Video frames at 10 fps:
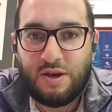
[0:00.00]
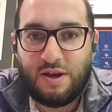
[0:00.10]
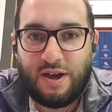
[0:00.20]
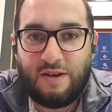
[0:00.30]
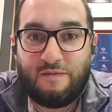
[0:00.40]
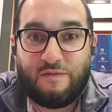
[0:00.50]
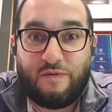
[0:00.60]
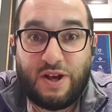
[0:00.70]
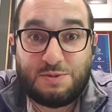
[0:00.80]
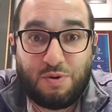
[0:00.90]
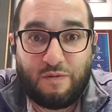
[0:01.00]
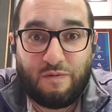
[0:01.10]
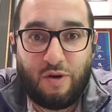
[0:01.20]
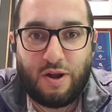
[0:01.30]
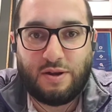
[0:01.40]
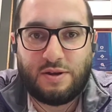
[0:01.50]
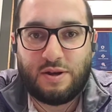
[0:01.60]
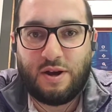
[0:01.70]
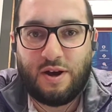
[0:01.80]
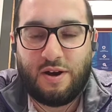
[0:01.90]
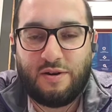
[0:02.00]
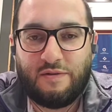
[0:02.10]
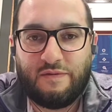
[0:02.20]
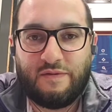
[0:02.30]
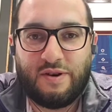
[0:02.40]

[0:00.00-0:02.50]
a Facebook friend of